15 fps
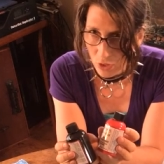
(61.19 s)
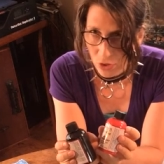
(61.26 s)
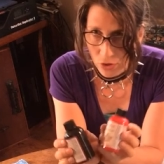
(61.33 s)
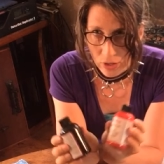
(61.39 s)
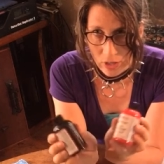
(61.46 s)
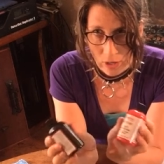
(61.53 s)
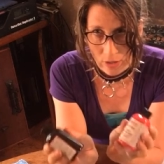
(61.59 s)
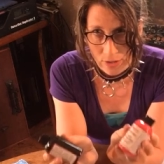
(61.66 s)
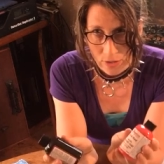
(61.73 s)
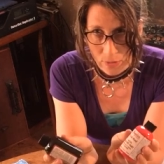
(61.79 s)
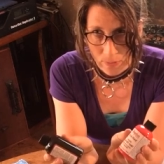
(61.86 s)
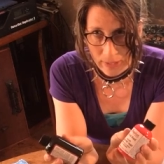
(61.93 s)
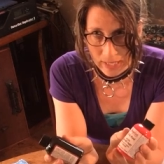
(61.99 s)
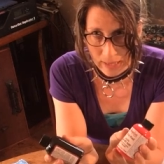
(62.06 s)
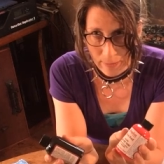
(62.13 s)
You can also
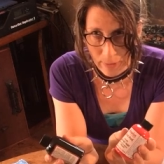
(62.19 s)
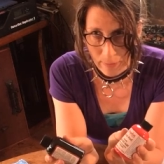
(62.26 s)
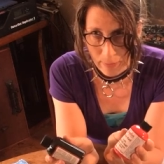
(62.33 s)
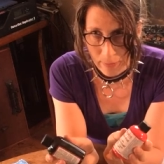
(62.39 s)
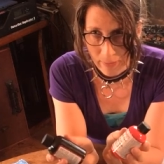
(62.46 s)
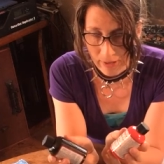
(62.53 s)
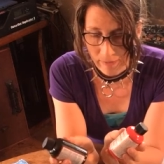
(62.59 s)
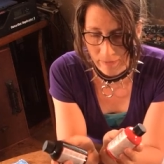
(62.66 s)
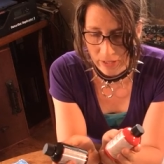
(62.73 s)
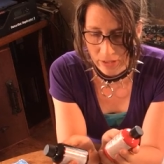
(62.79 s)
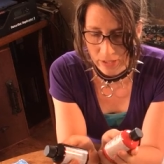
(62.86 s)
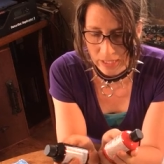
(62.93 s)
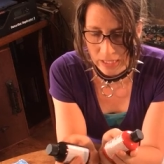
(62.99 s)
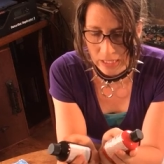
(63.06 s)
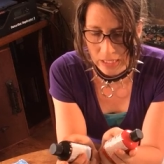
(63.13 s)
pick them up at
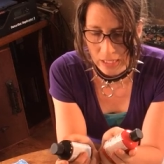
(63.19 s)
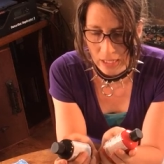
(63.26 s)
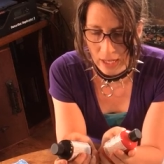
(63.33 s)
MacPherson.